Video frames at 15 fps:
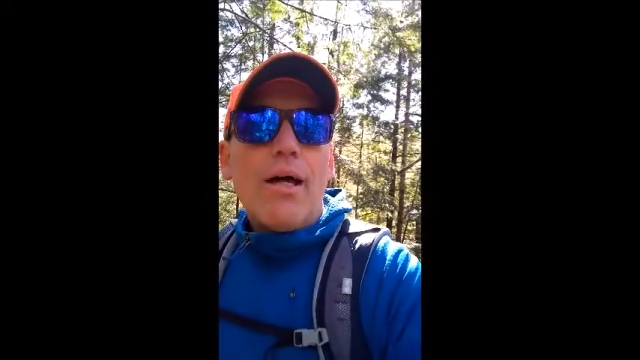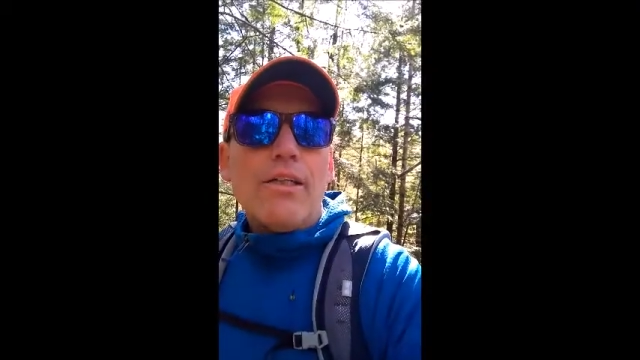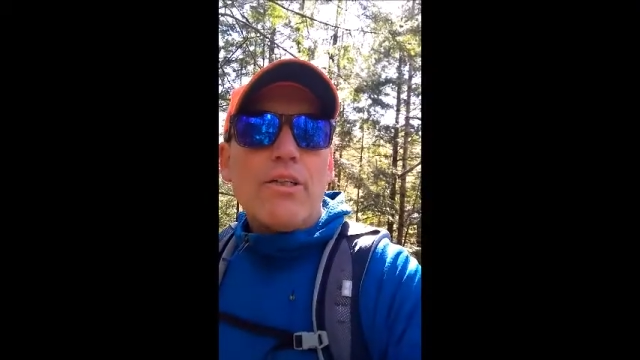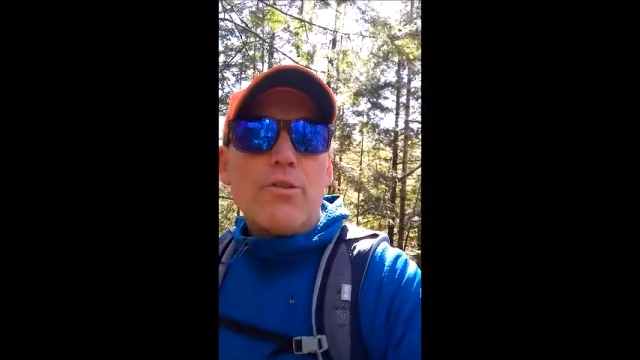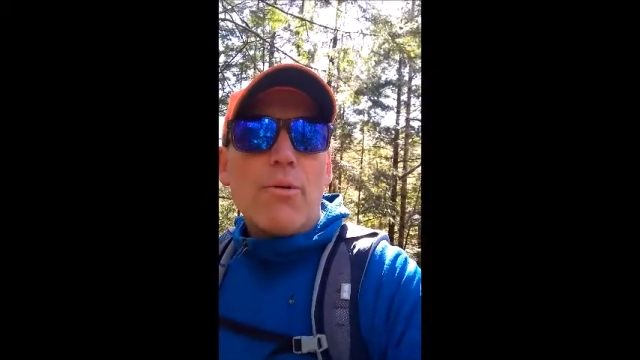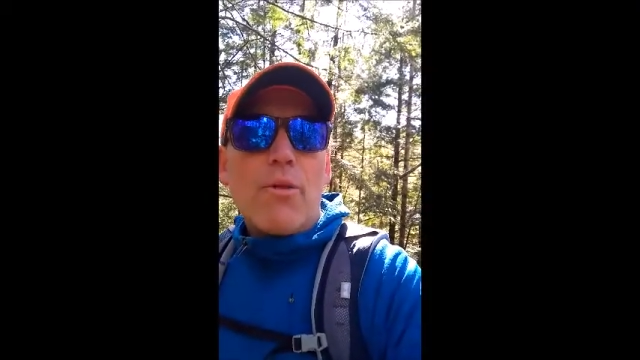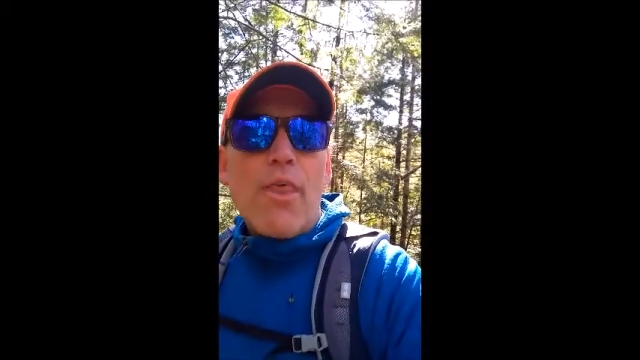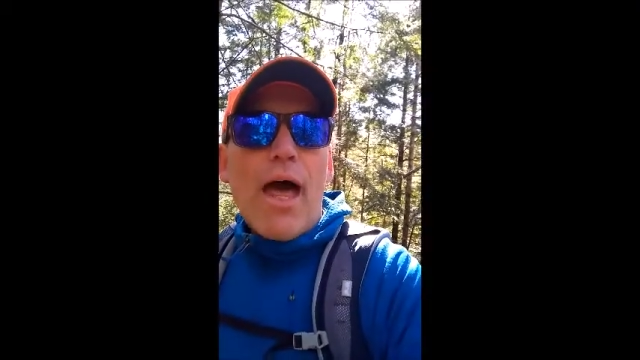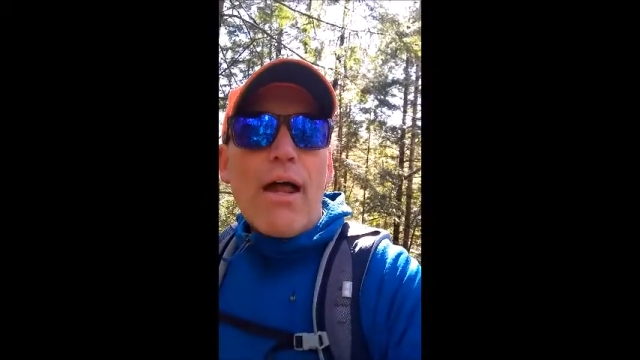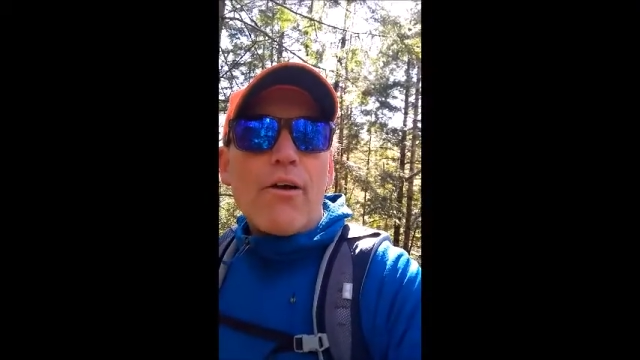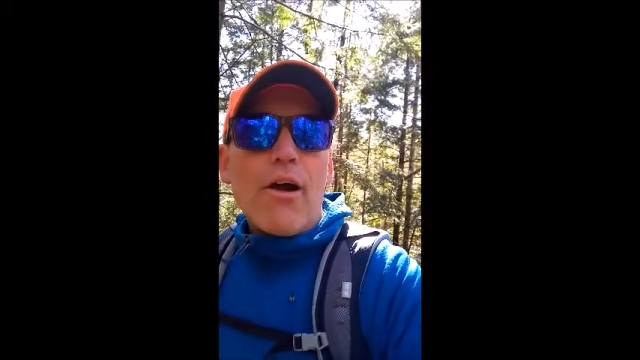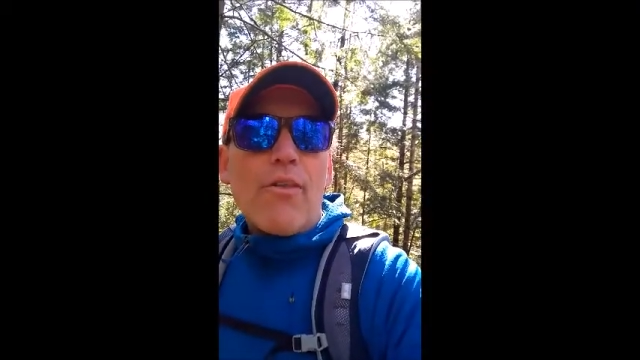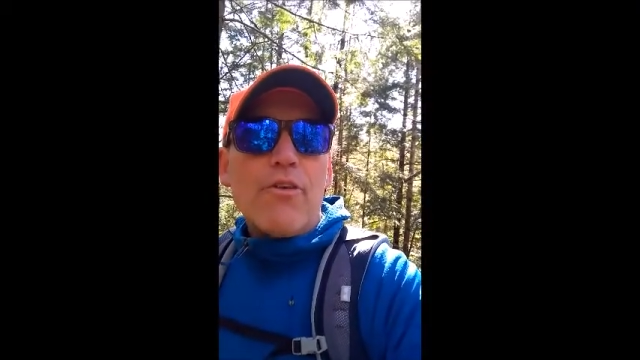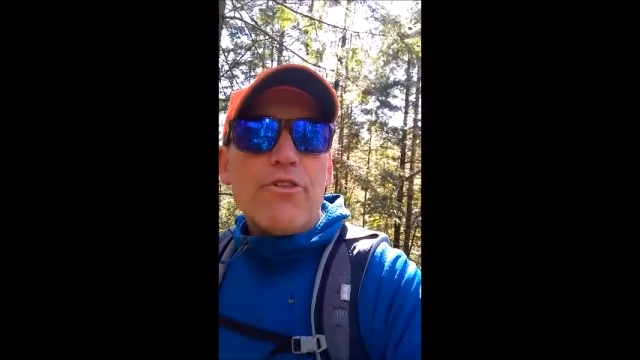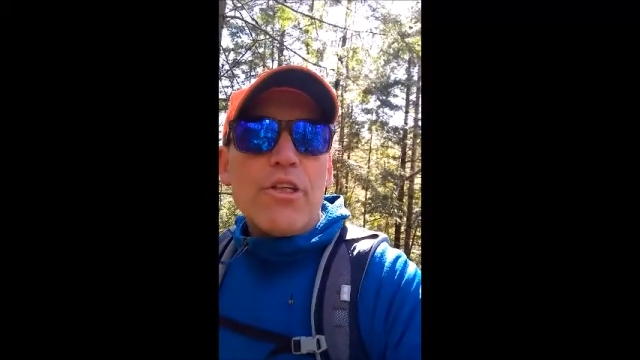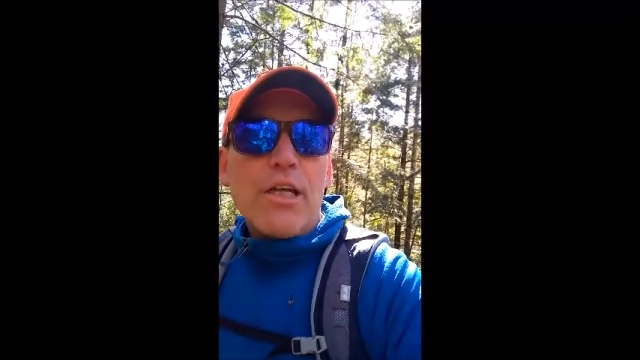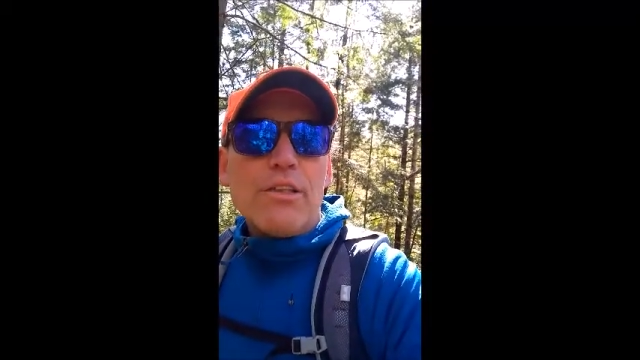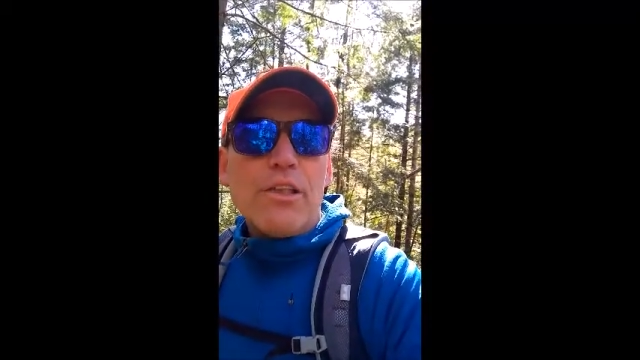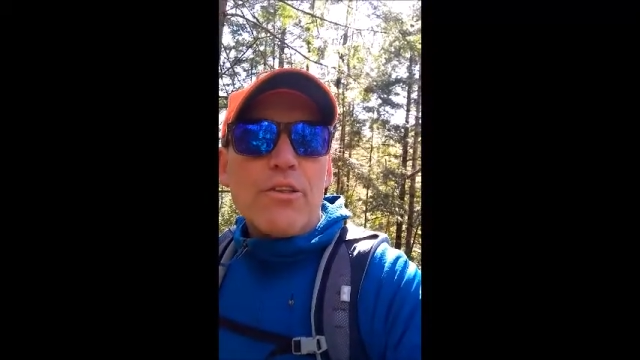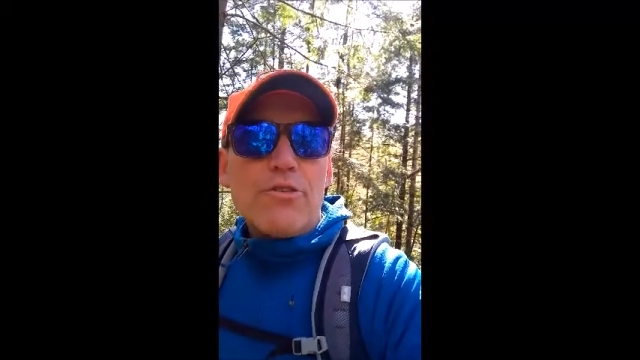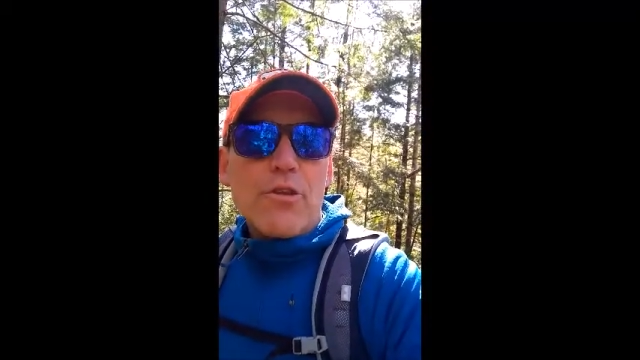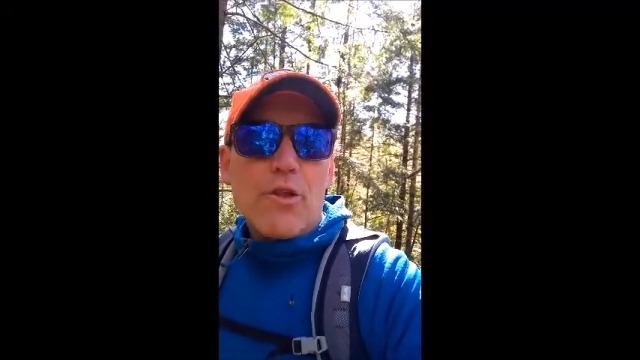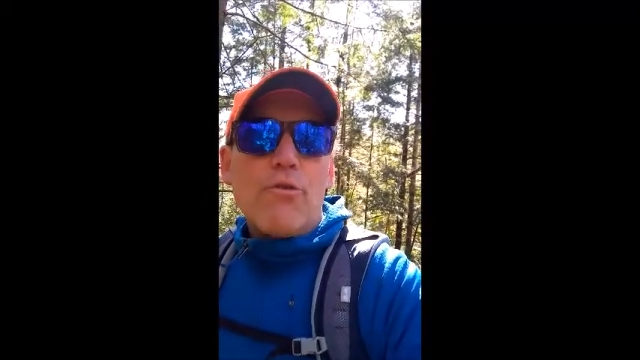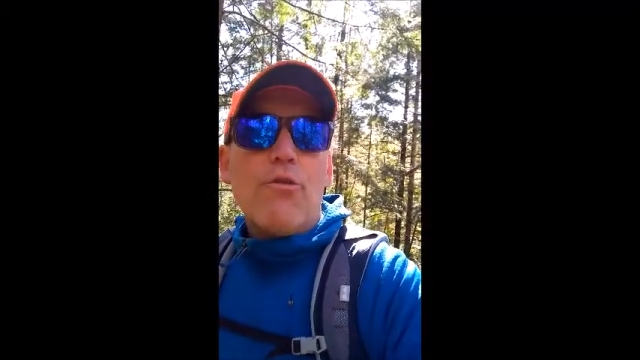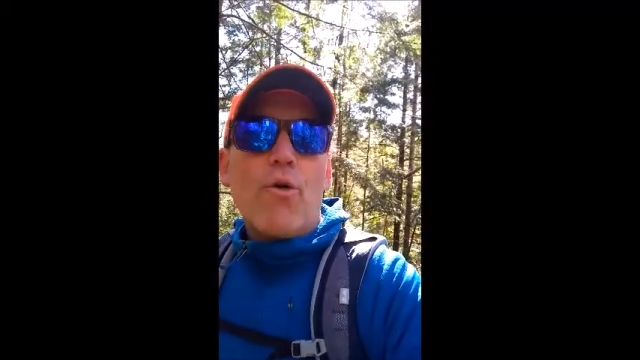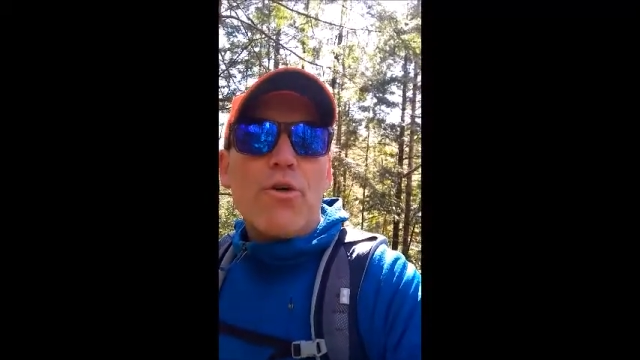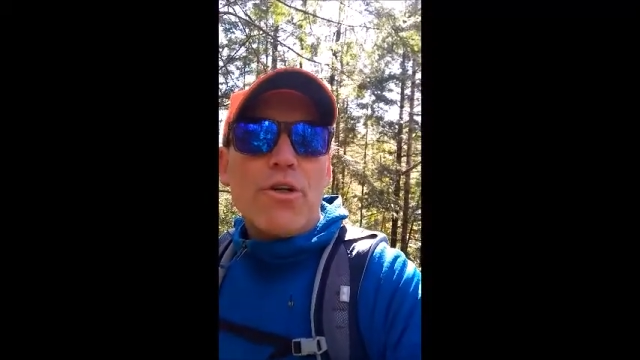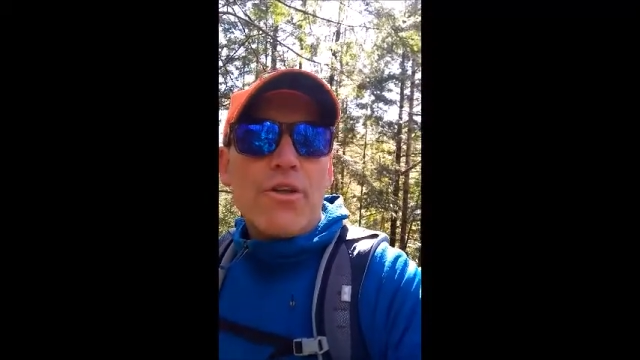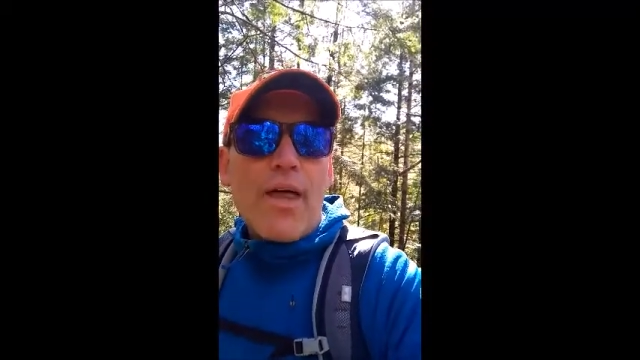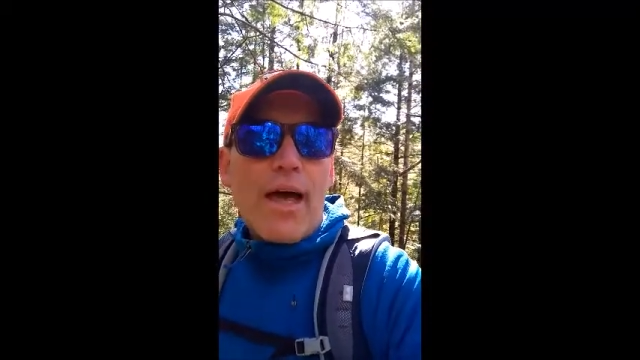just about that or other sessions, so look
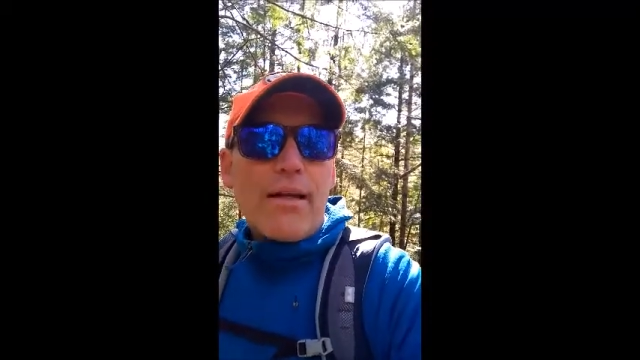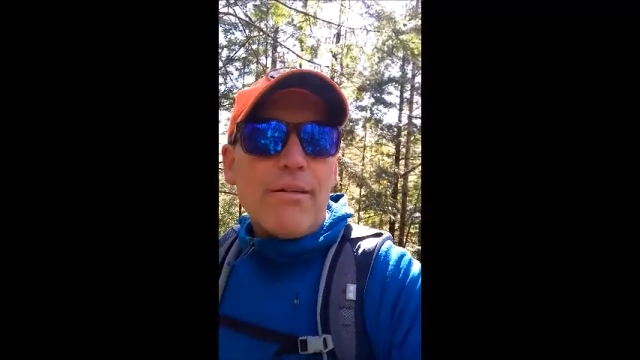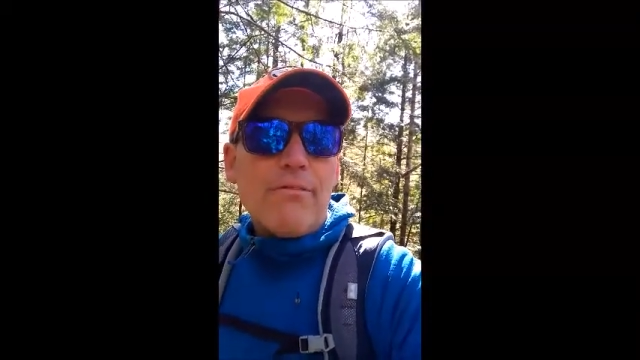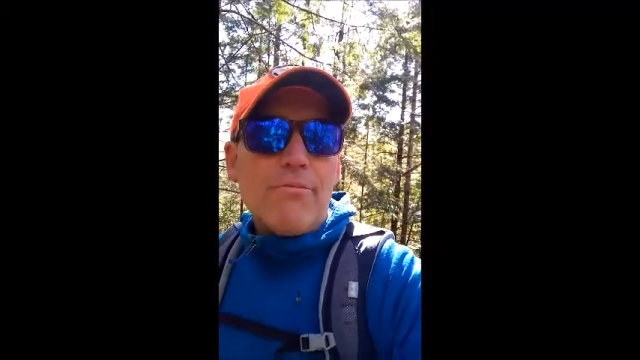forward to that.